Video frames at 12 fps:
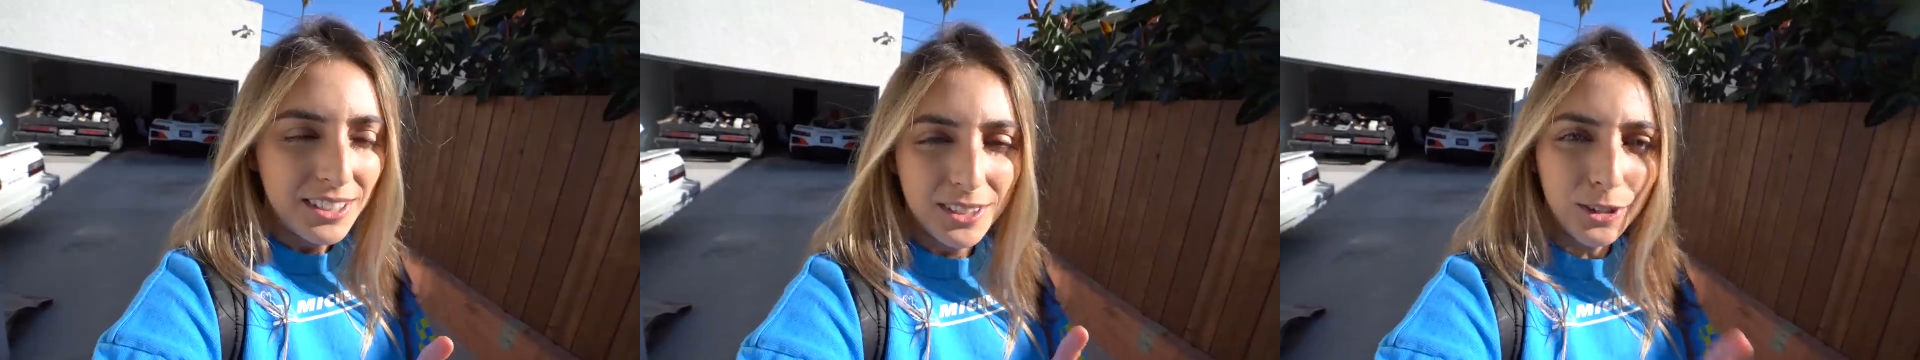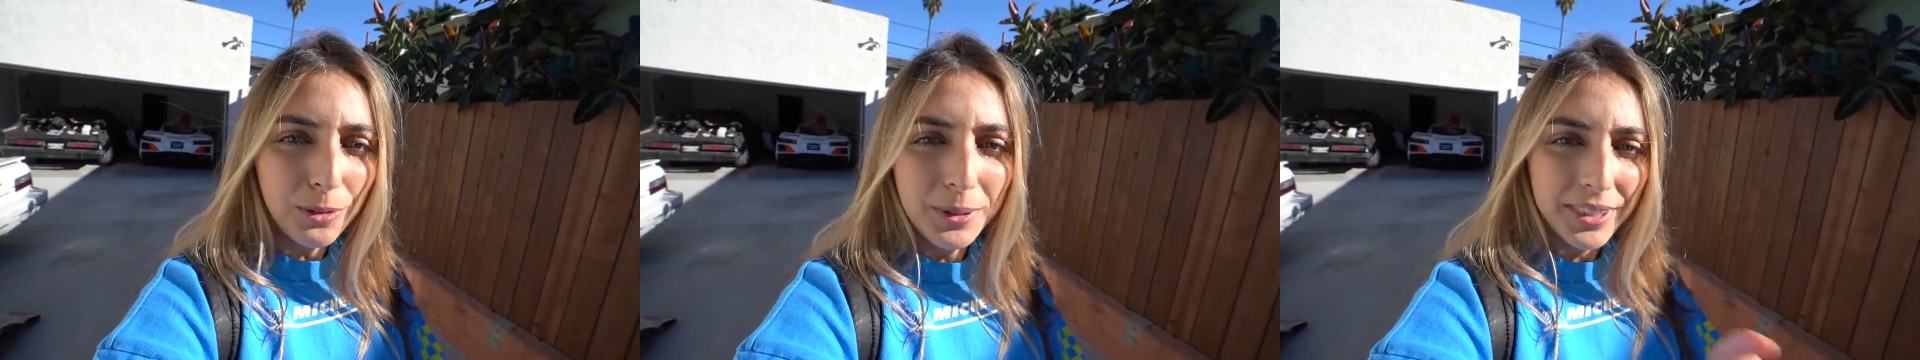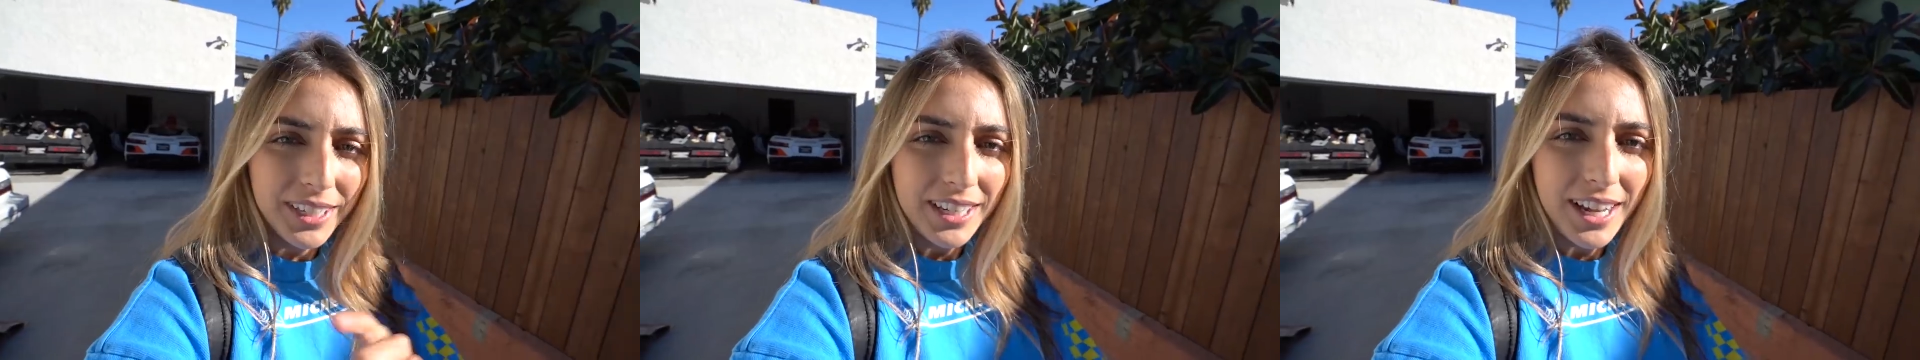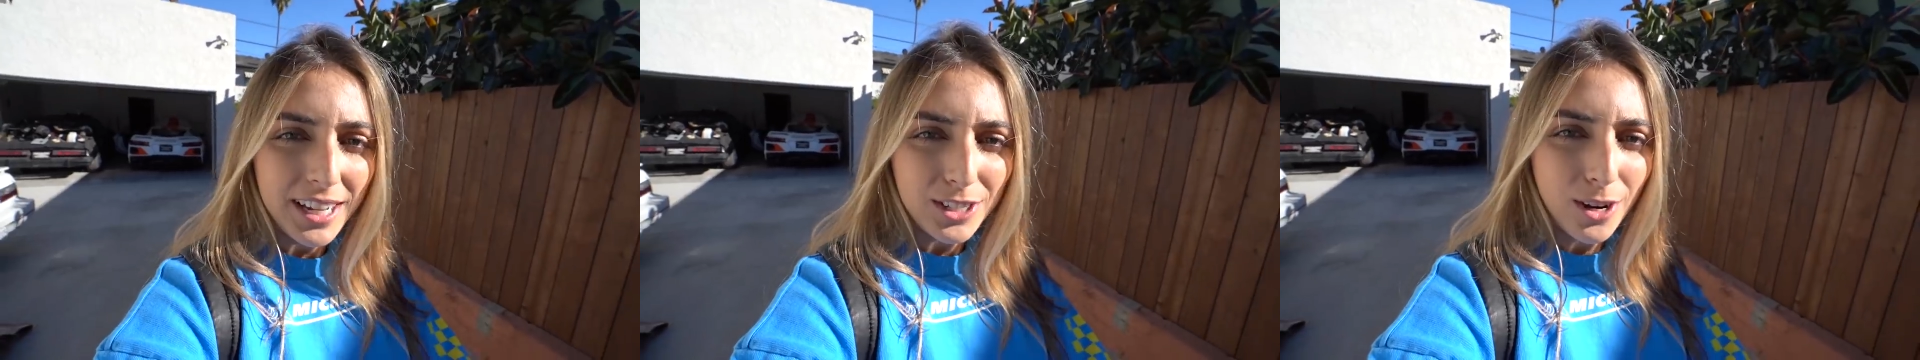told me that
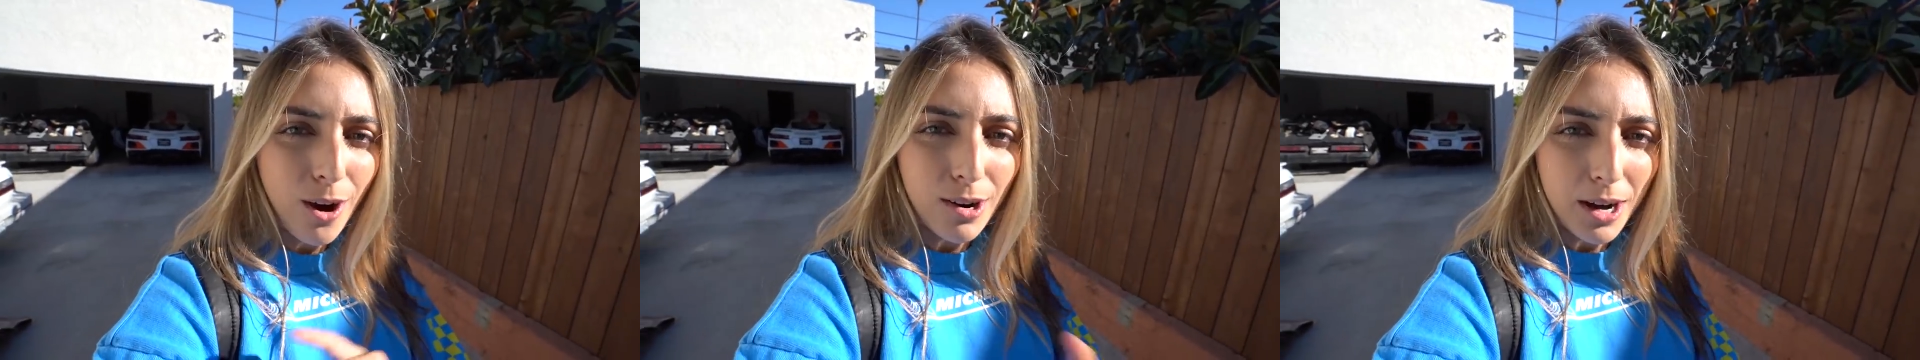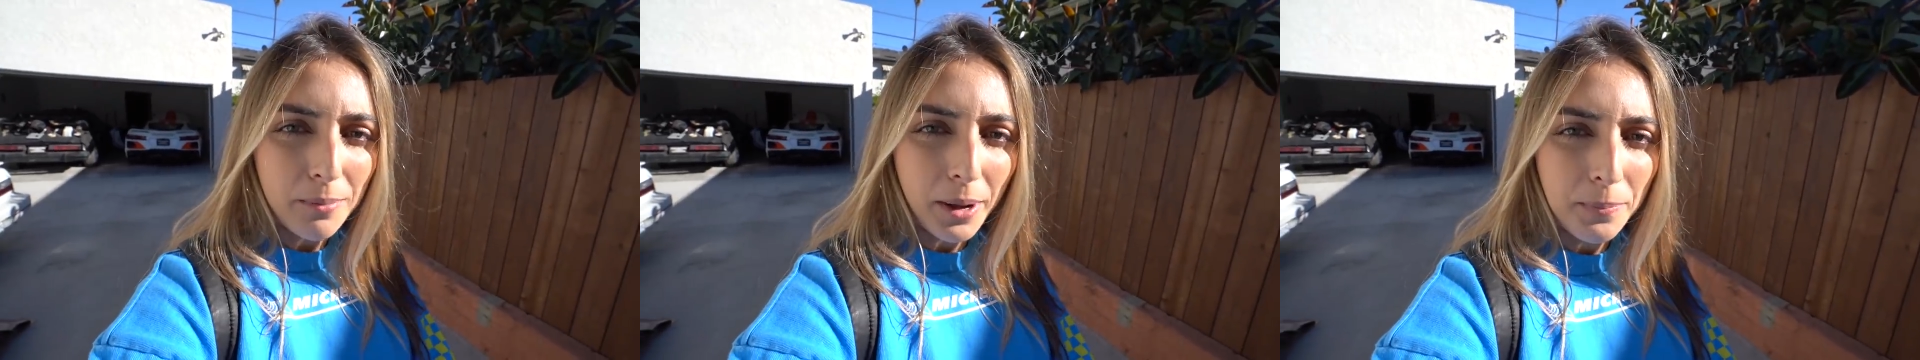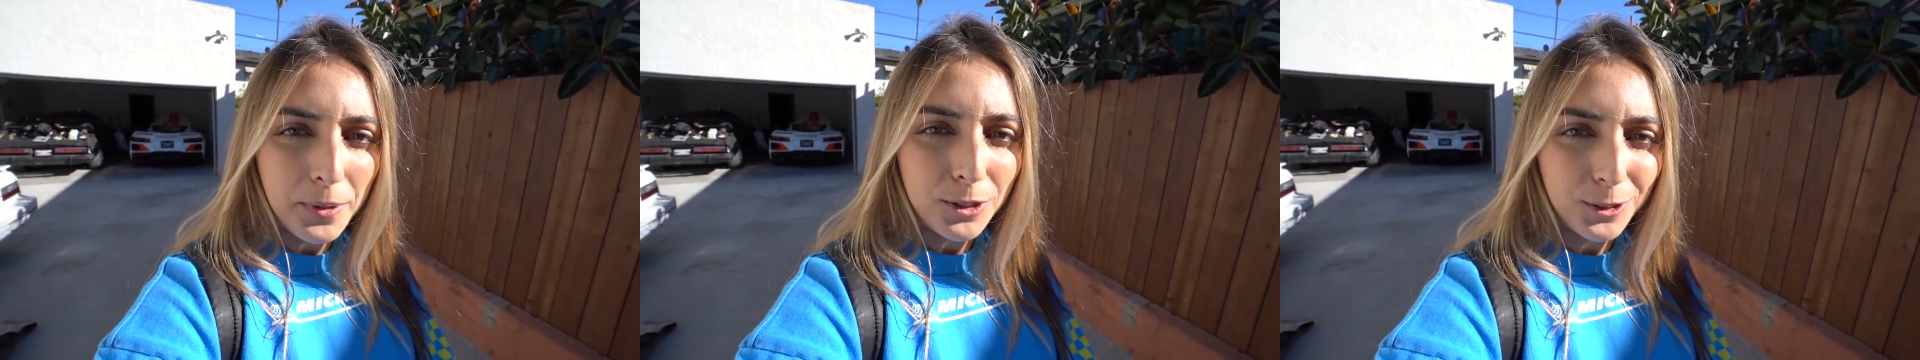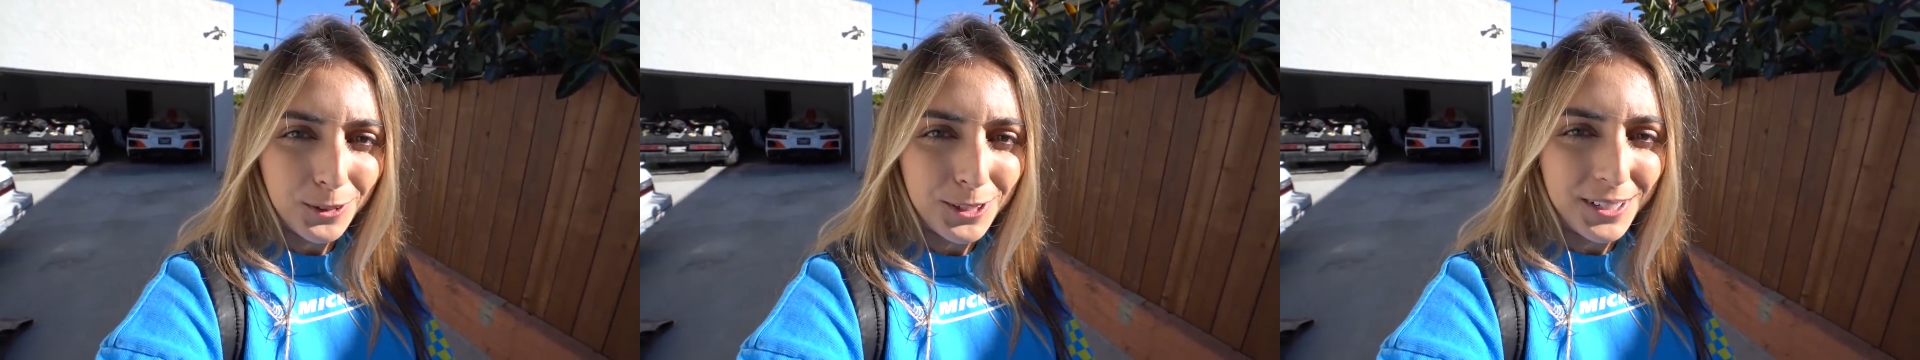he has a car I might be
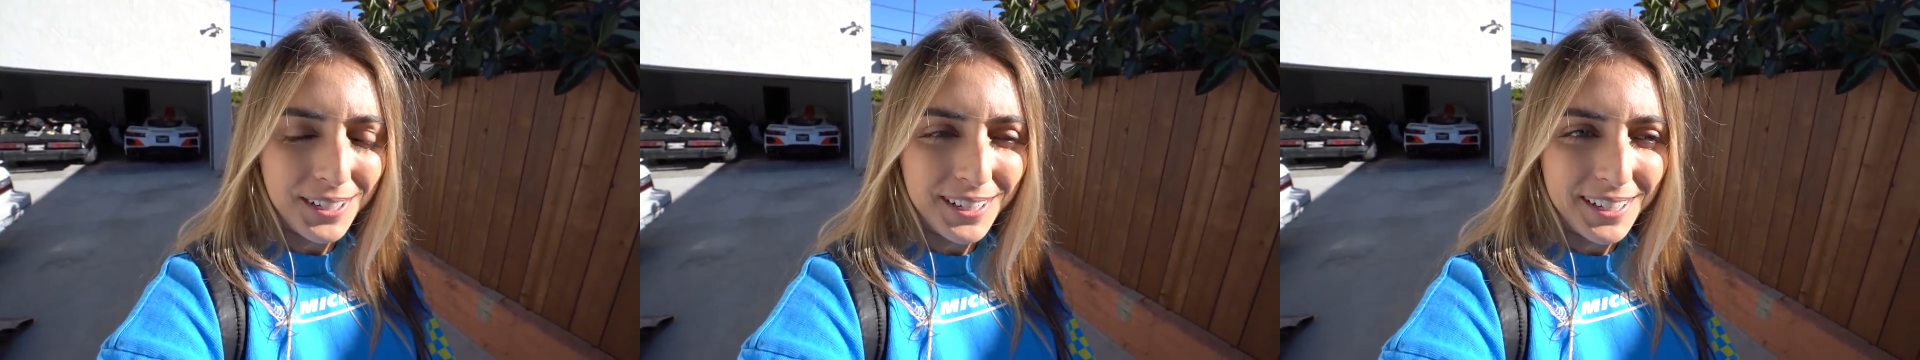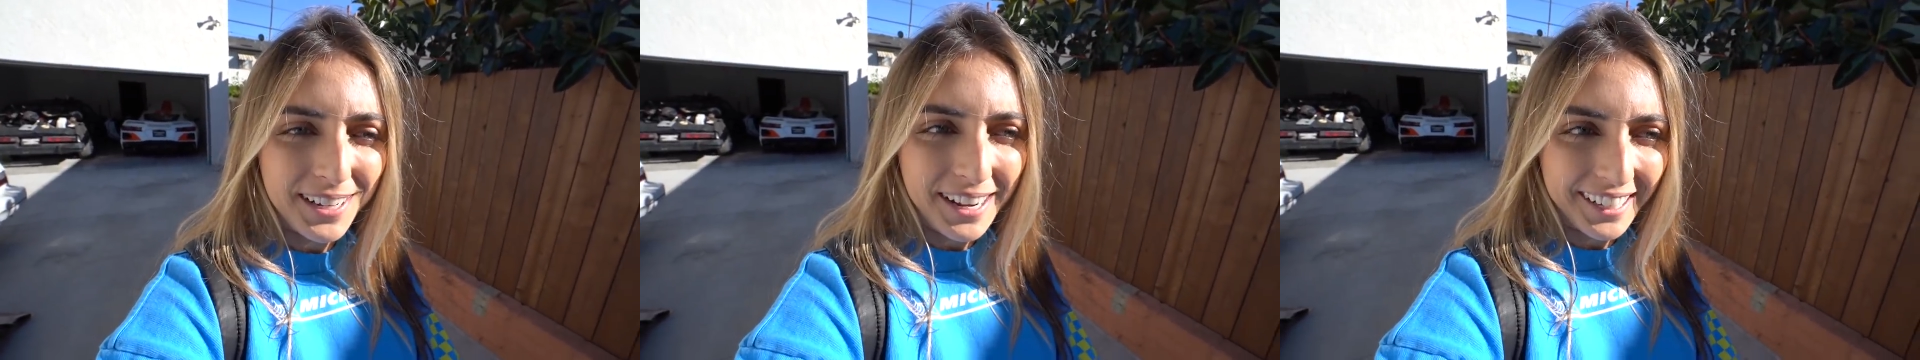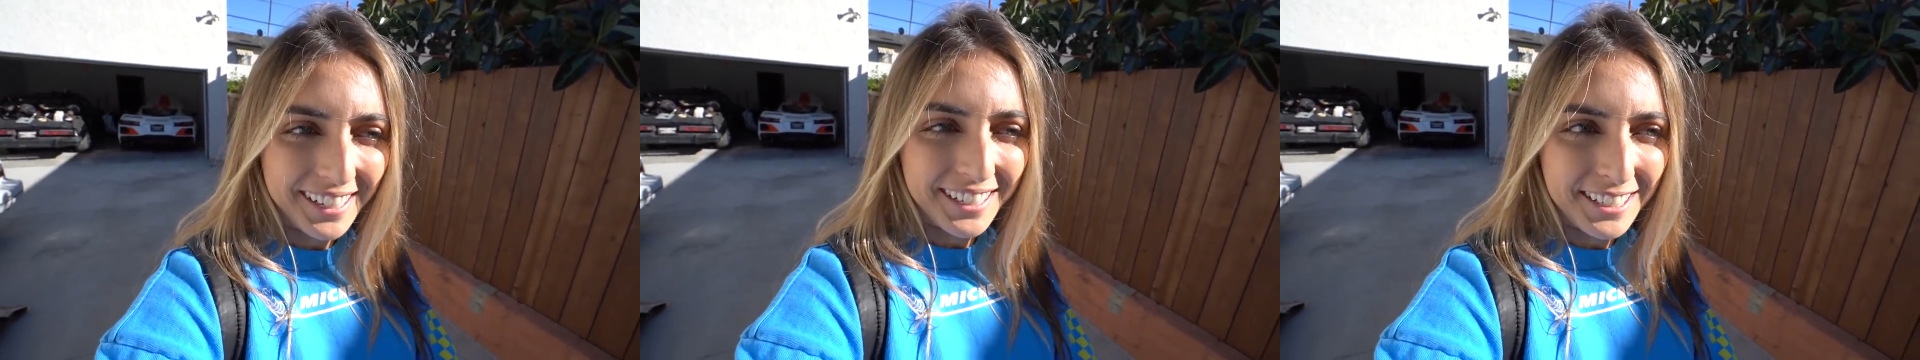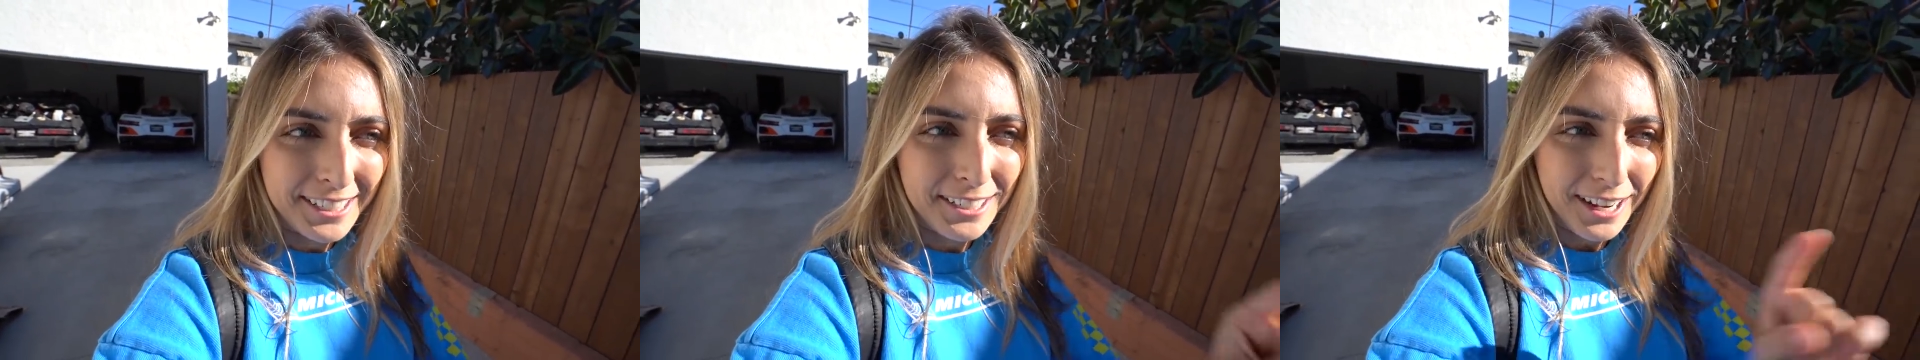interested in
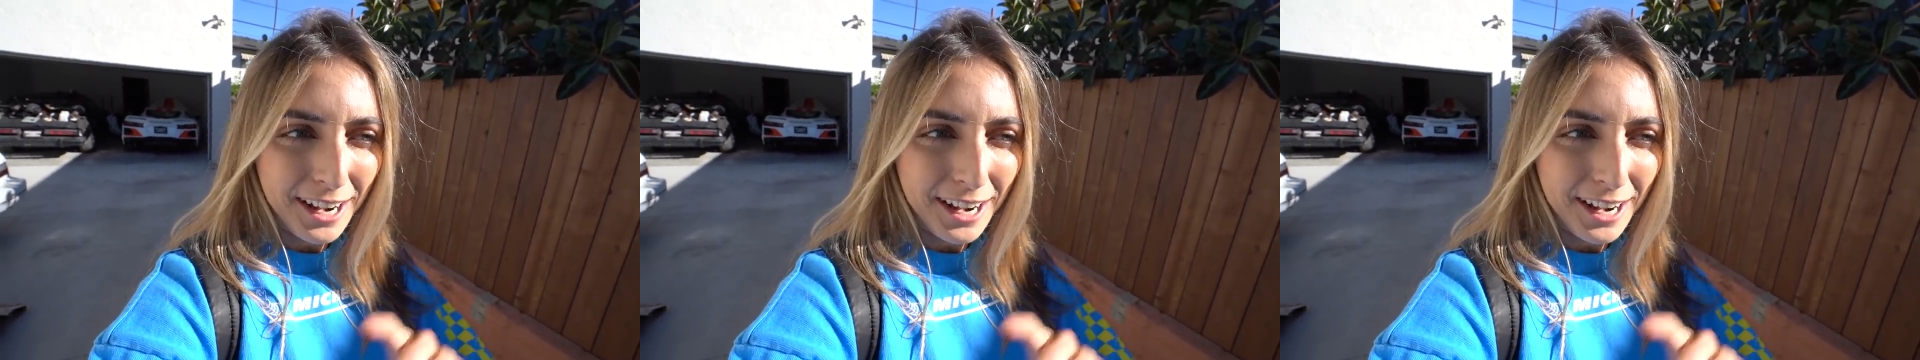and